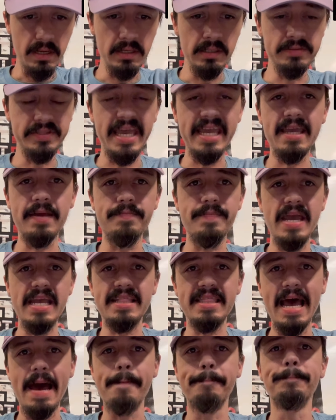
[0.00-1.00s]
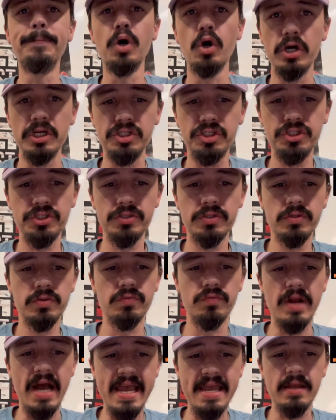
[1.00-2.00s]
they can make that push,
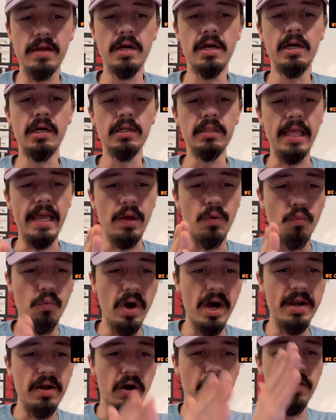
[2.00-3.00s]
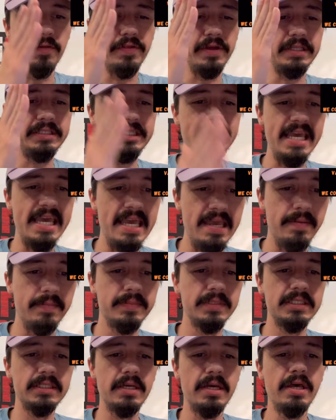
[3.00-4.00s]
right? Like, what are the
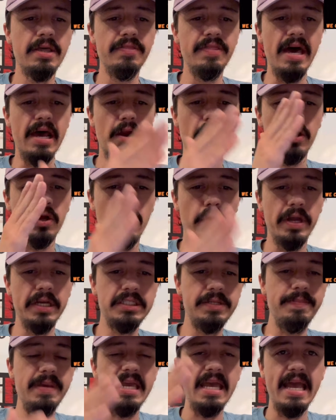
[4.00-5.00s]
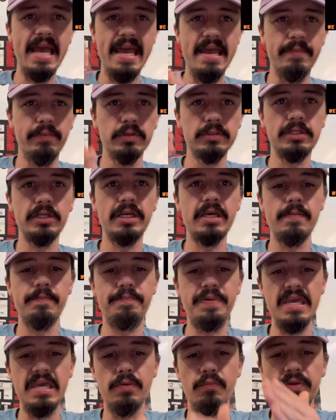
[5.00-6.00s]
teams that are going to be able to
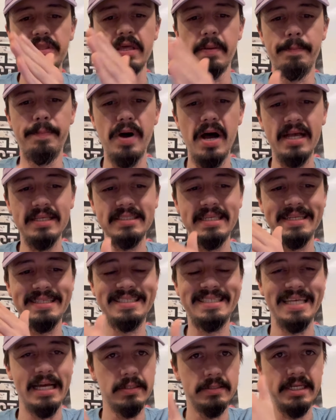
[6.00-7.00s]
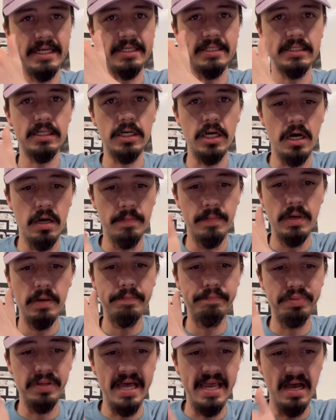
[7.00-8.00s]
compete with the Boston Celtics come
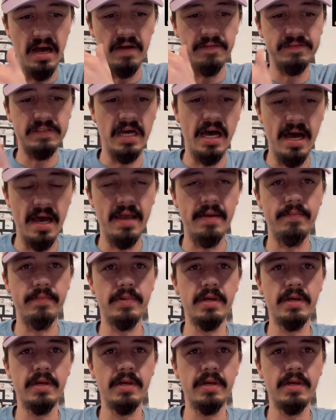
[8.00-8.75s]
playoff time?